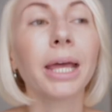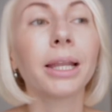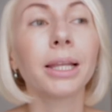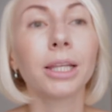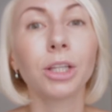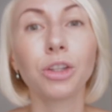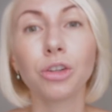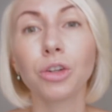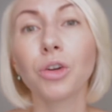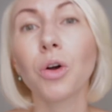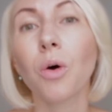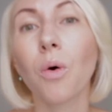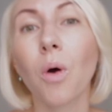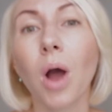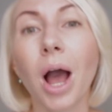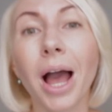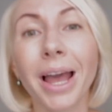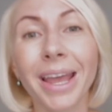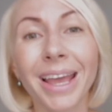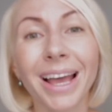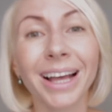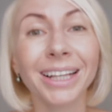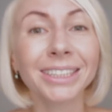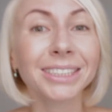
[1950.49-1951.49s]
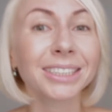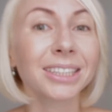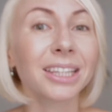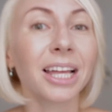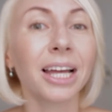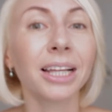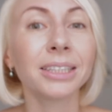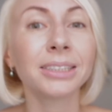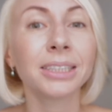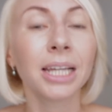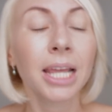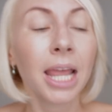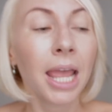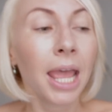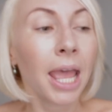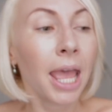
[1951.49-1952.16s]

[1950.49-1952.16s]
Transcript: And you know, I asked that